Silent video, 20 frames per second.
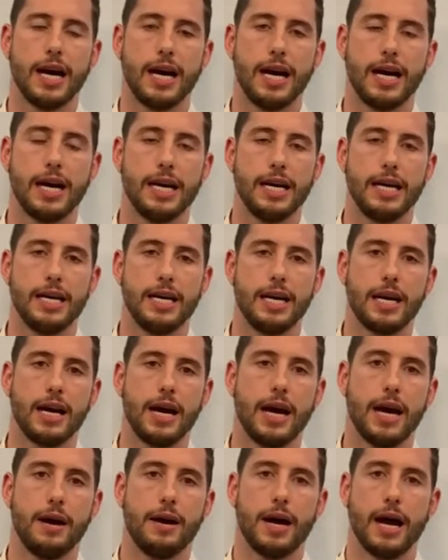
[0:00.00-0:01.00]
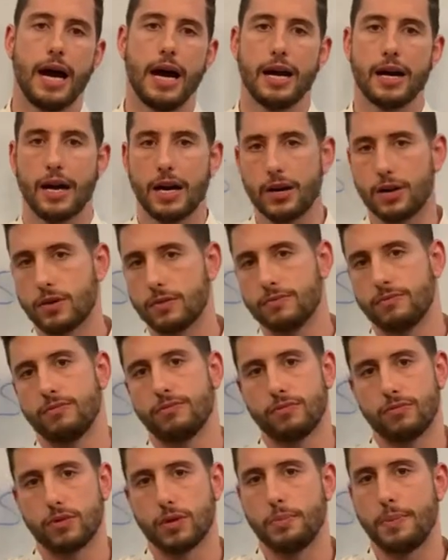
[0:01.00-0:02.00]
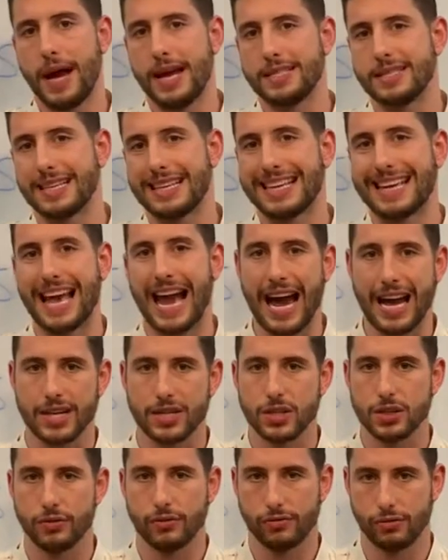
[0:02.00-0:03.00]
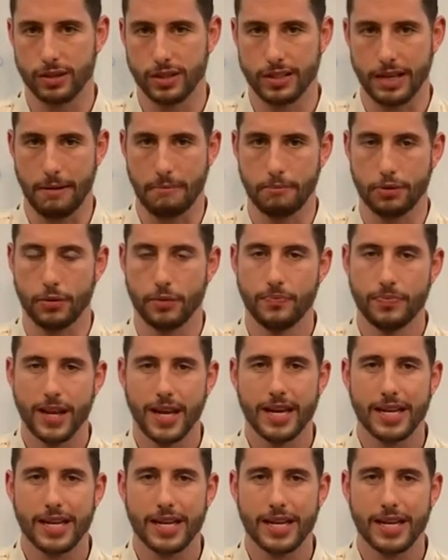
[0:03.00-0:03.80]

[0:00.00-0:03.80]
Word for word: uh, uh compared to cash, for example.